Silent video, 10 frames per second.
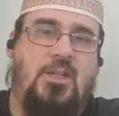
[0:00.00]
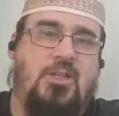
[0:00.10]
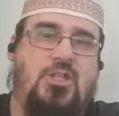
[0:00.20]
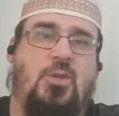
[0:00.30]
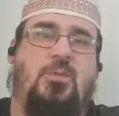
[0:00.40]

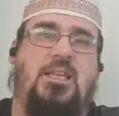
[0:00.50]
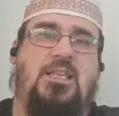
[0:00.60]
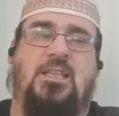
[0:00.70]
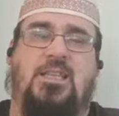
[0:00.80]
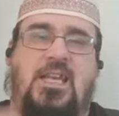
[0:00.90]
So it,
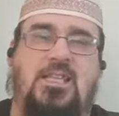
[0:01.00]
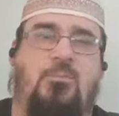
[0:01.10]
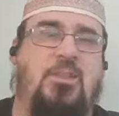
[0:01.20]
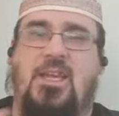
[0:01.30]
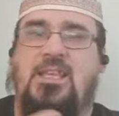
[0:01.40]
they
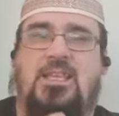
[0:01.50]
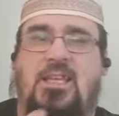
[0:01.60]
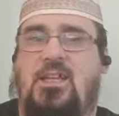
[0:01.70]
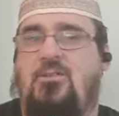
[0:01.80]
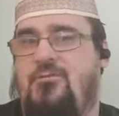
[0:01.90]
when they
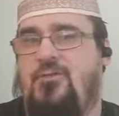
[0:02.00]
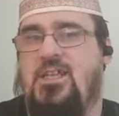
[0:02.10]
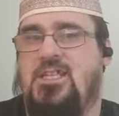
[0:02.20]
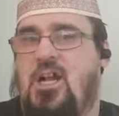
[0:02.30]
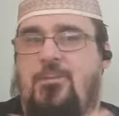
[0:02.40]
think of
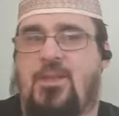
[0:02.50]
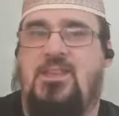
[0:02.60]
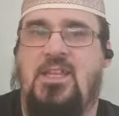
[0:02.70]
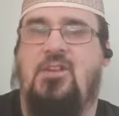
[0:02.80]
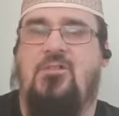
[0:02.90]
Islam, they
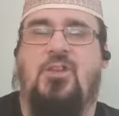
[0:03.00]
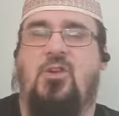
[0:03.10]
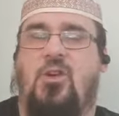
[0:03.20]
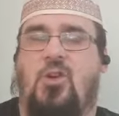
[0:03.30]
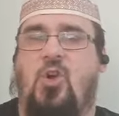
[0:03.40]
think of the
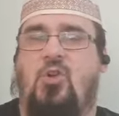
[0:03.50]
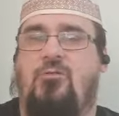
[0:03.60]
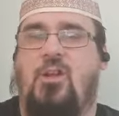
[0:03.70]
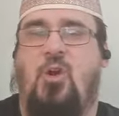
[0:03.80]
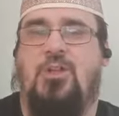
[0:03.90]
uh,
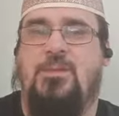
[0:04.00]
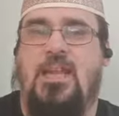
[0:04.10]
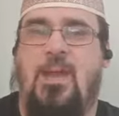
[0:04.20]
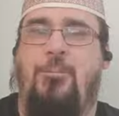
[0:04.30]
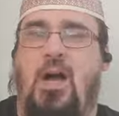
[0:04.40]
conquering Ottoman
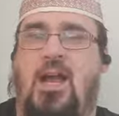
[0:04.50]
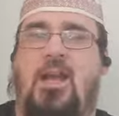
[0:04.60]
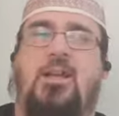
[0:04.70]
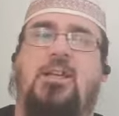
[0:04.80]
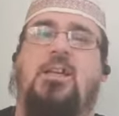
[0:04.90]

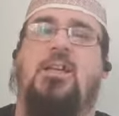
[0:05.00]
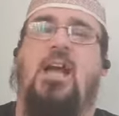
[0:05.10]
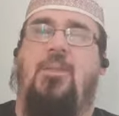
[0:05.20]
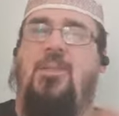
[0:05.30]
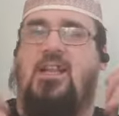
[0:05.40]
Empire,
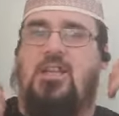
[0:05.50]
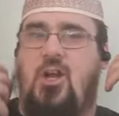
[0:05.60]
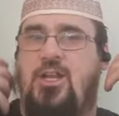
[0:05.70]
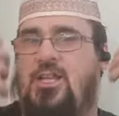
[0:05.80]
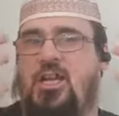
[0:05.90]
and that
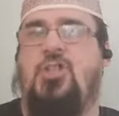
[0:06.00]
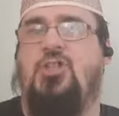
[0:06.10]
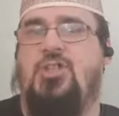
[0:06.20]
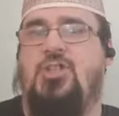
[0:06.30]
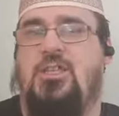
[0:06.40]
kind of
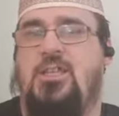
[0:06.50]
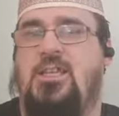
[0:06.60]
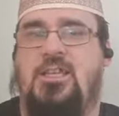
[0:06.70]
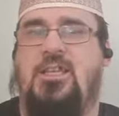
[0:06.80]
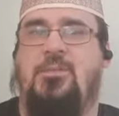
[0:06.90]
conjures the,
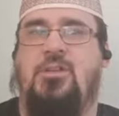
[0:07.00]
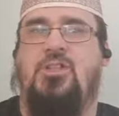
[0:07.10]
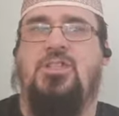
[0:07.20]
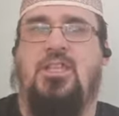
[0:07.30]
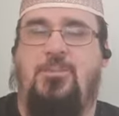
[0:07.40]
the
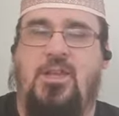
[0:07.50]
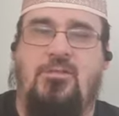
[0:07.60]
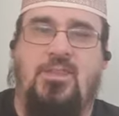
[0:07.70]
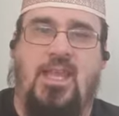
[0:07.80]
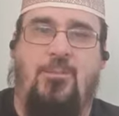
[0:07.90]
images that appear
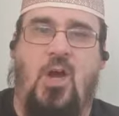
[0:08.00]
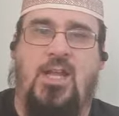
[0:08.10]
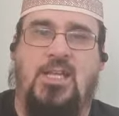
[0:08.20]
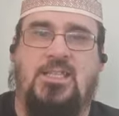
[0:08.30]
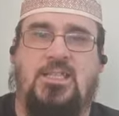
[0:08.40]
in their
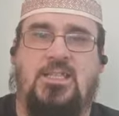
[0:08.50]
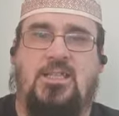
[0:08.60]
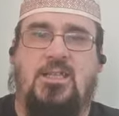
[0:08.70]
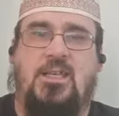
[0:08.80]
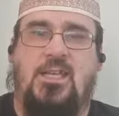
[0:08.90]
minds
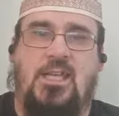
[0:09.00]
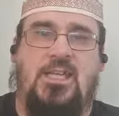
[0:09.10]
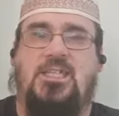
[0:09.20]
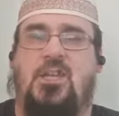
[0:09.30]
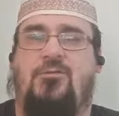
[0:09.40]

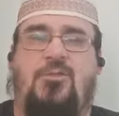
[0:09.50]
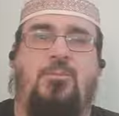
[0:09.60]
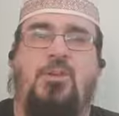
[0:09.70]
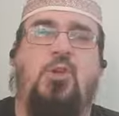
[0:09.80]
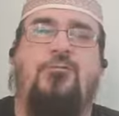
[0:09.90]
instead of the
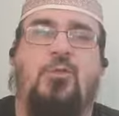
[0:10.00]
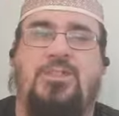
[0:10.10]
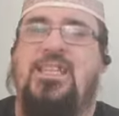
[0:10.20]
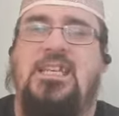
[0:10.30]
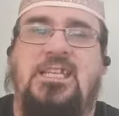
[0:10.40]
beautiful
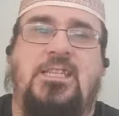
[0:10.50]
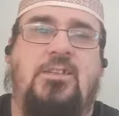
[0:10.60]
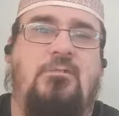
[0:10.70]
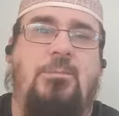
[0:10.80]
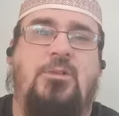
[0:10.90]
deen
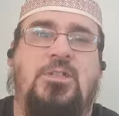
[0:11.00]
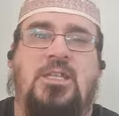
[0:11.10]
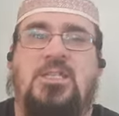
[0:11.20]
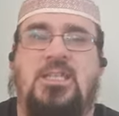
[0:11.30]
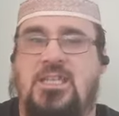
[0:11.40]
that
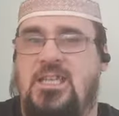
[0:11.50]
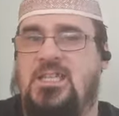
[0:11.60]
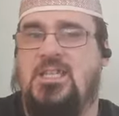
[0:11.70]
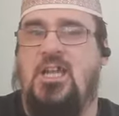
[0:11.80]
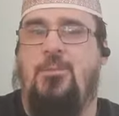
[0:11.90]
represents
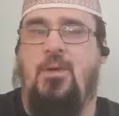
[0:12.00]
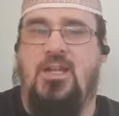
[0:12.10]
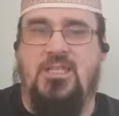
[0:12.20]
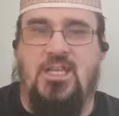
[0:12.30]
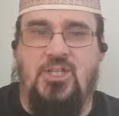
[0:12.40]
Islam by
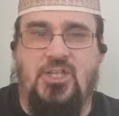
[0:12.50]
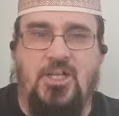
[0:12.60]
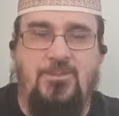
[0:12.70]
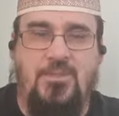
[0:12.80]
its nature.